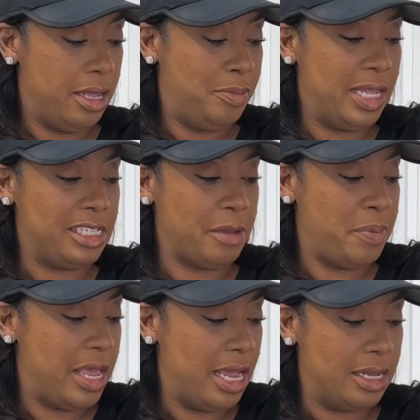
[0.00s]
Place a
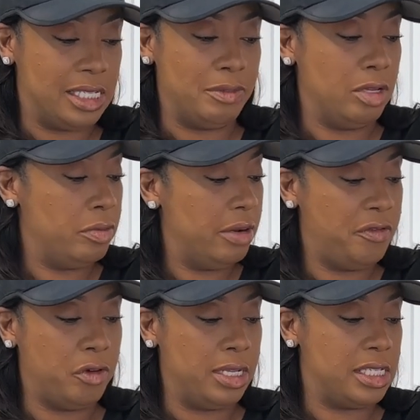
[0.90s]
pan, some aluminum
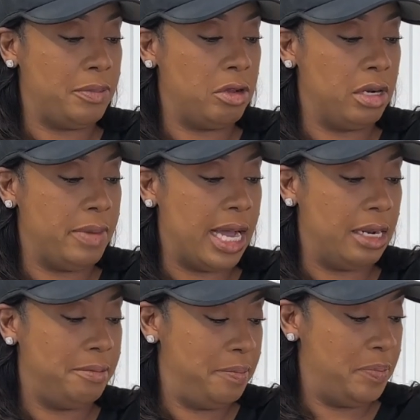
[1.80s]
foil, something on the
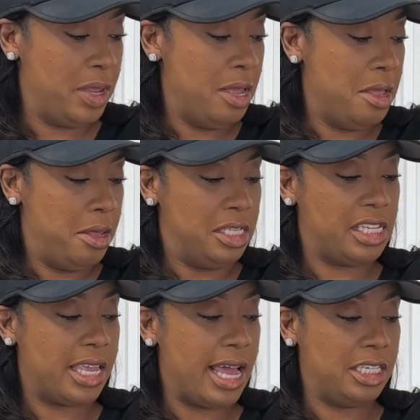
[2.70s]
bottom to
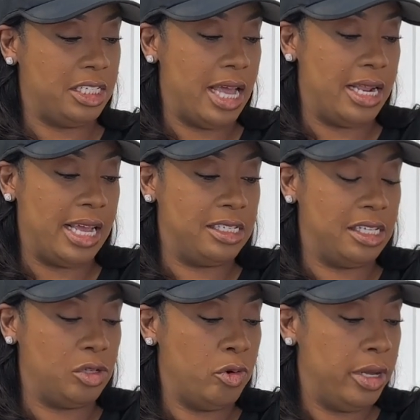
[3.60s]
catch that
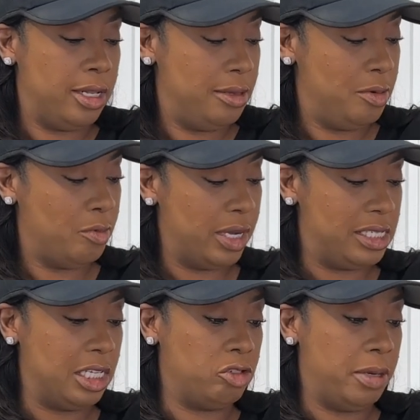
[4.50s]
excess oil
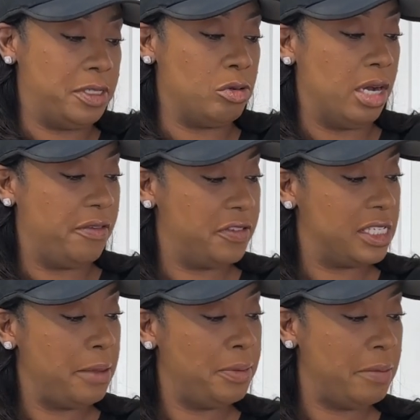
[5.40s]
once it drips off.
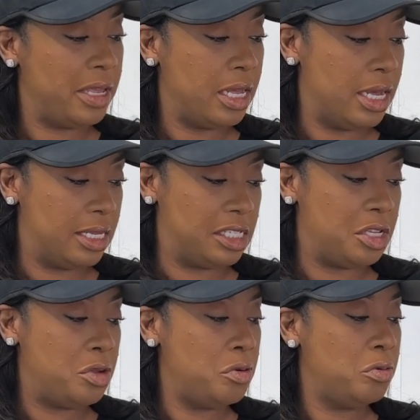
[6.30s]
Simply because
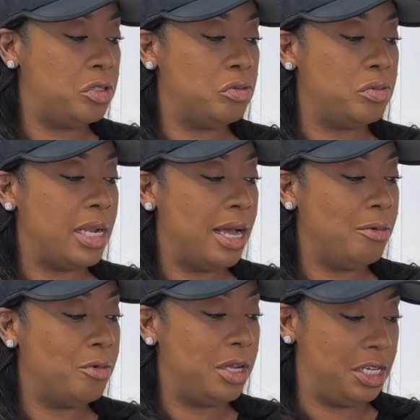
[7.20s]
you do not
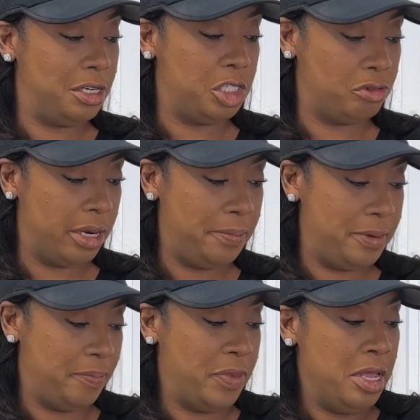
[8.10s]
want your shrimp
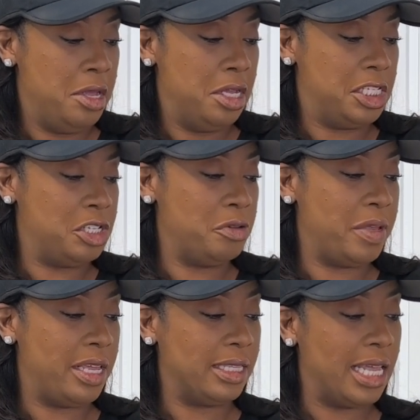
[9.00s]
to
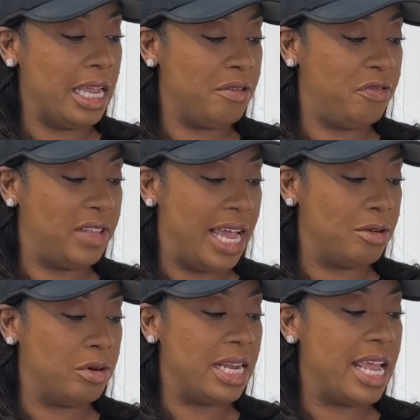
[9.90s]
be laying flat
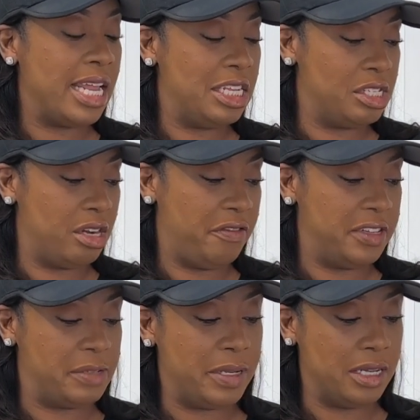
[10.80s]
on any
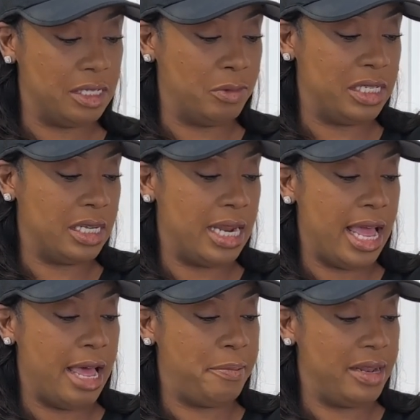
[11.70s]
surface, because what's going to
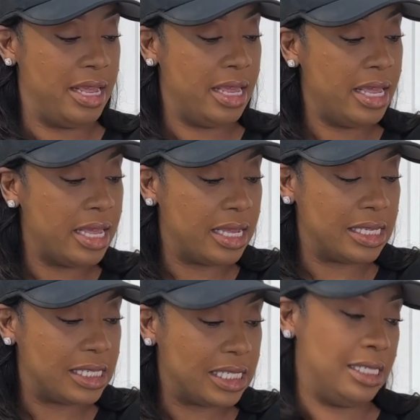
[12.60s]
happen
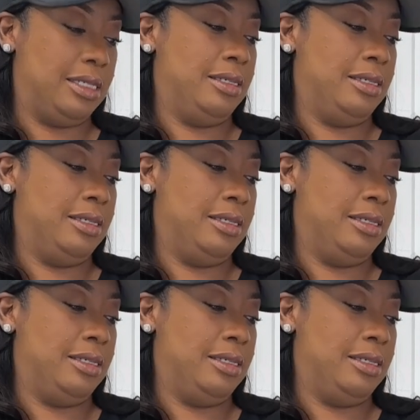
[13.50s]
is